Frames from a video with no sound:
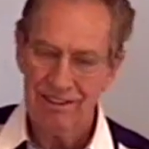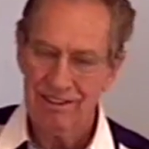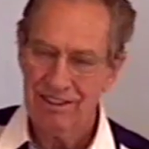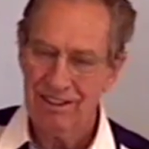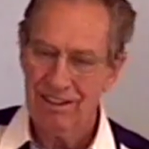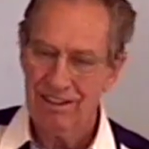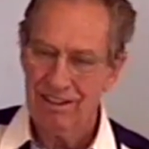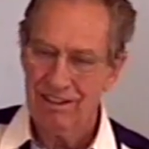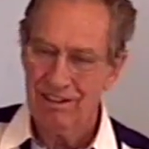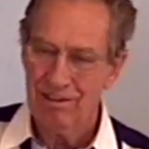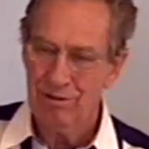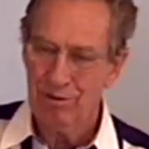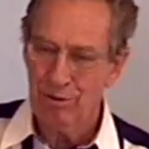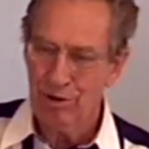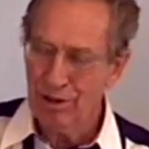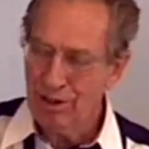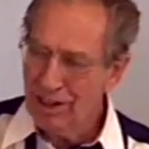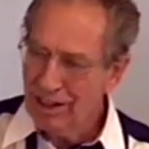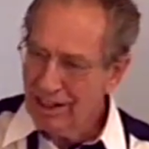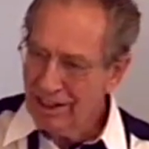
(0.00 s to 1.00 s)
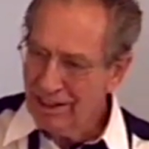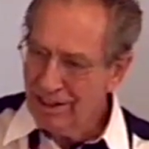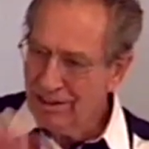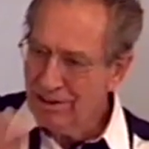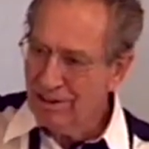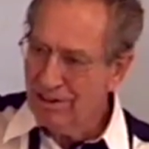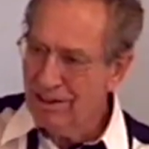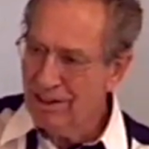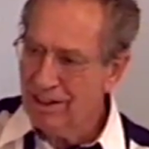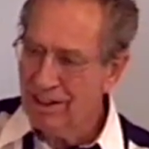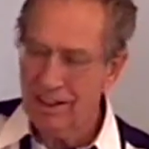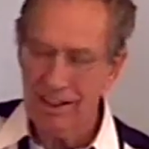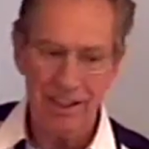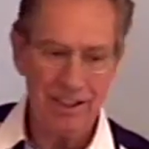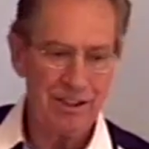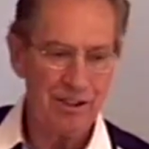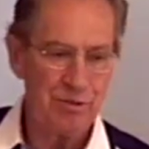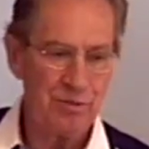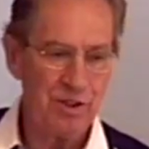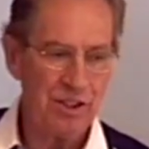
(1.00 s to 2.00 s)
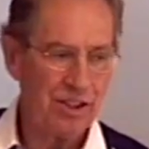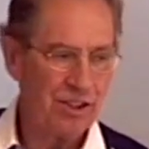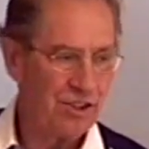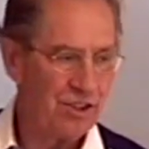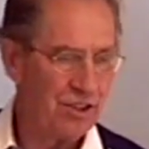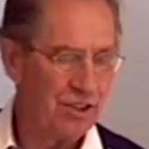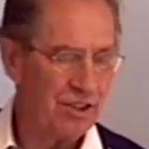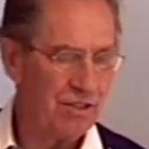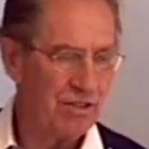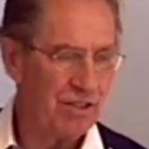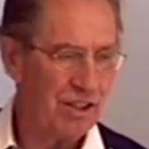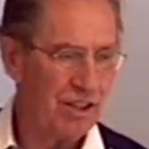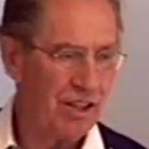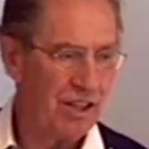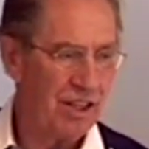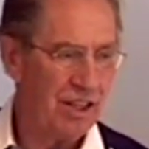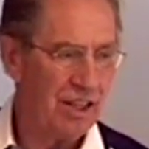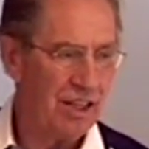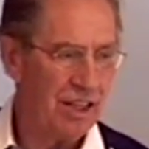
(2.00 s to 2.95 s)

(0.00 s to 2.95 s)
We're not under the condemnation of the law.